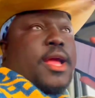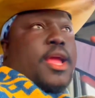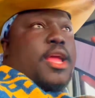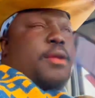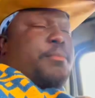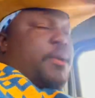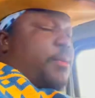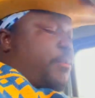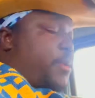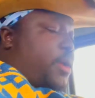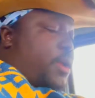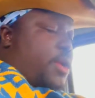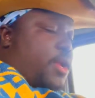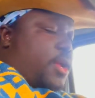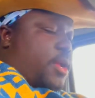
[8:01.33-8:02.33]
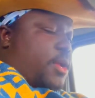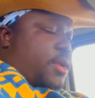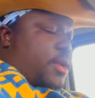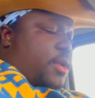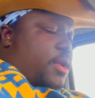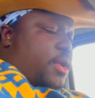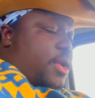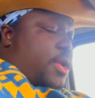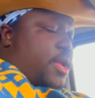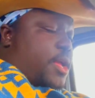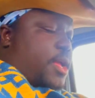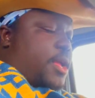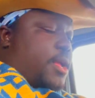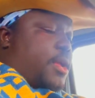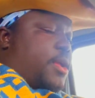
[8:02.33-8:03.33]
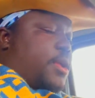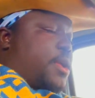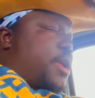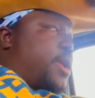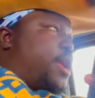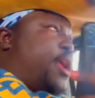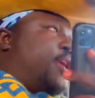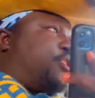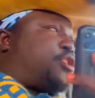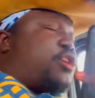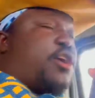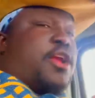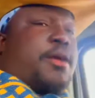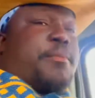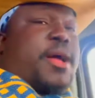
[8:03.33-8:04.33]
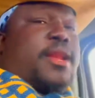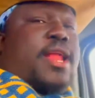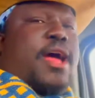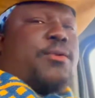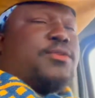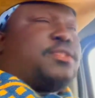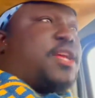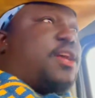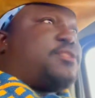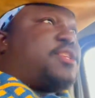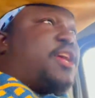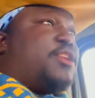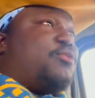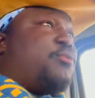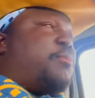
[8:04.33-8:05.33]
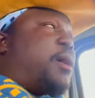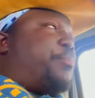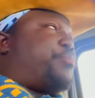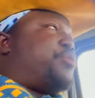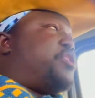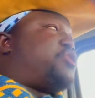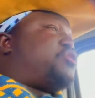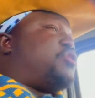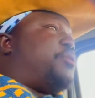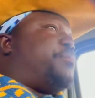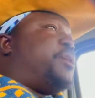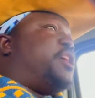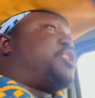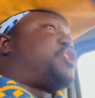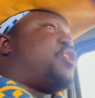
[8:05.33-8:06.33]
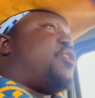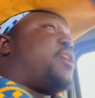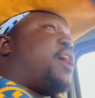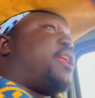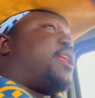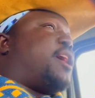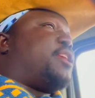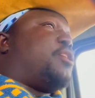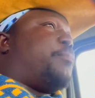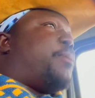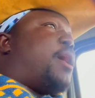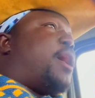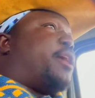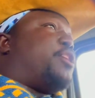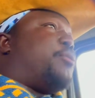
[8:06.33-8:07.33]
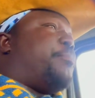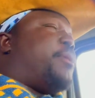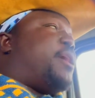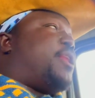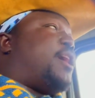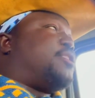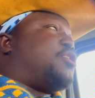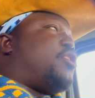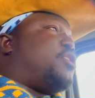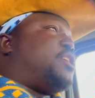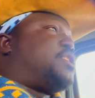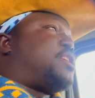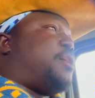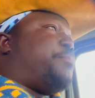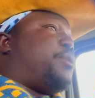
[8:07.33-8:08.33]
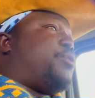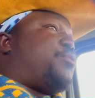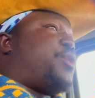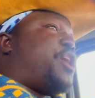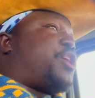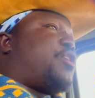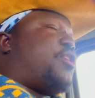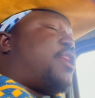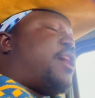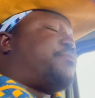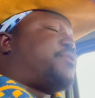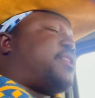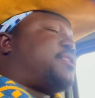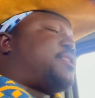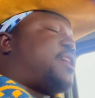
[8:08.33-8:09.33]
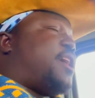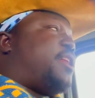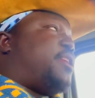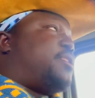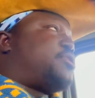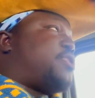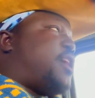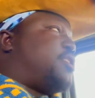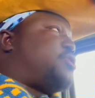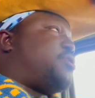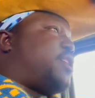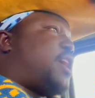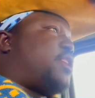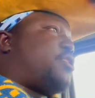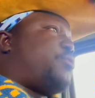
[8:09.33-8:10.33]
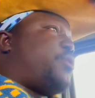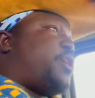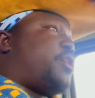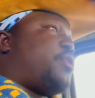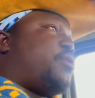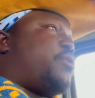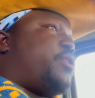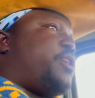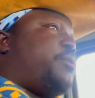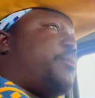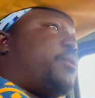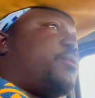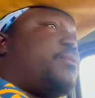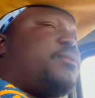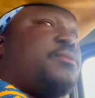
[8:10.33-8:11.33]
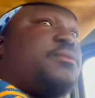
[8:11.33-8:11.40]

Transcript: Hey, my man. Hey, sorry about that. I was outside doing my pre-trip. It turned out that your man had already sent me the Raycon after I signed it. So I actually got the Raycon on the email.